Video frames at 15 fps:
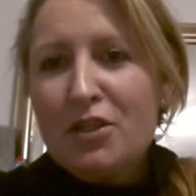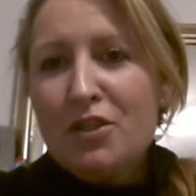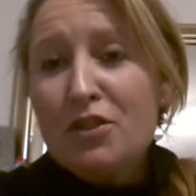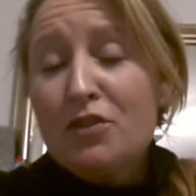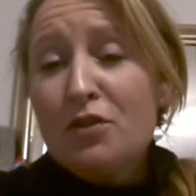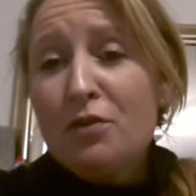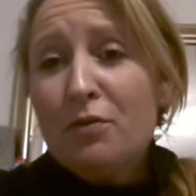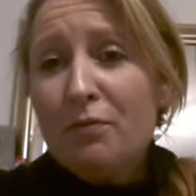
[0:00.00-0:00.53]

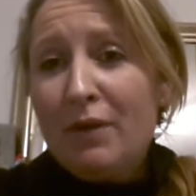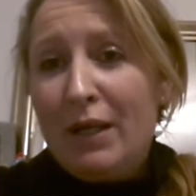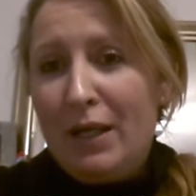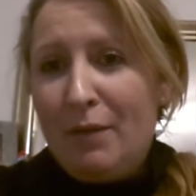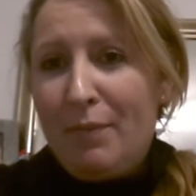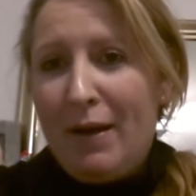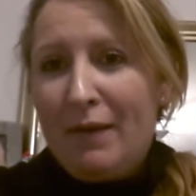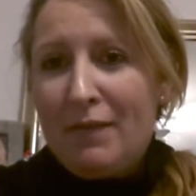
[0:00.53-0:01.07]
talk
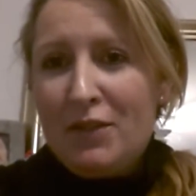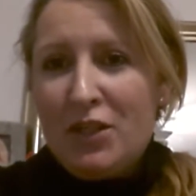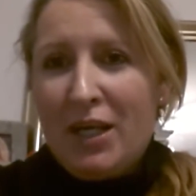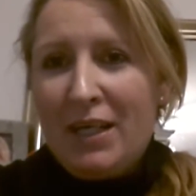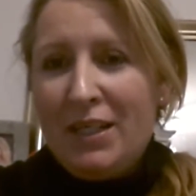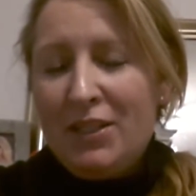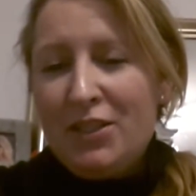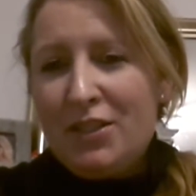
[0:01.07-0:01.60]
really about the
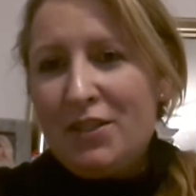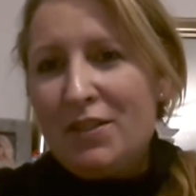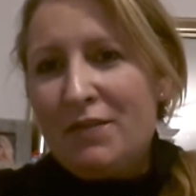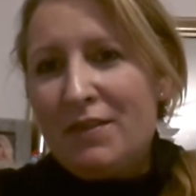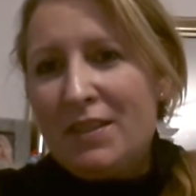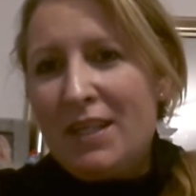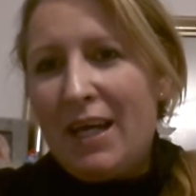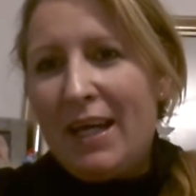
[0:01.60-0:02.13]
challenges
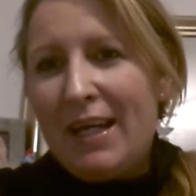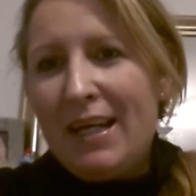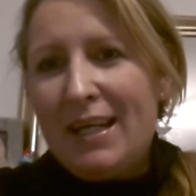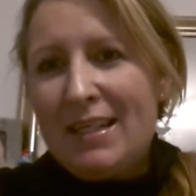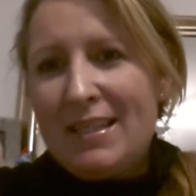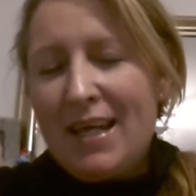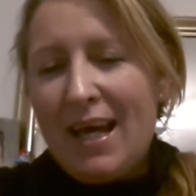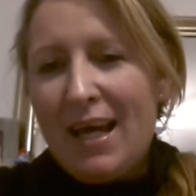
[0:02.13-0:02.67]
of the day
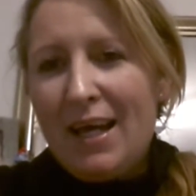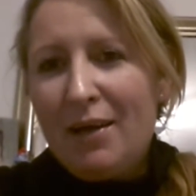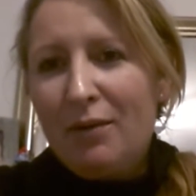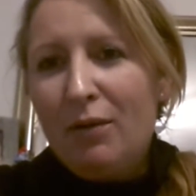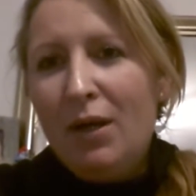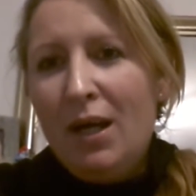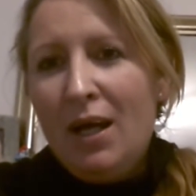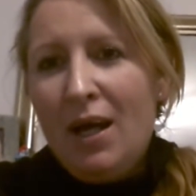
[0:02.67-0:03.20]
and how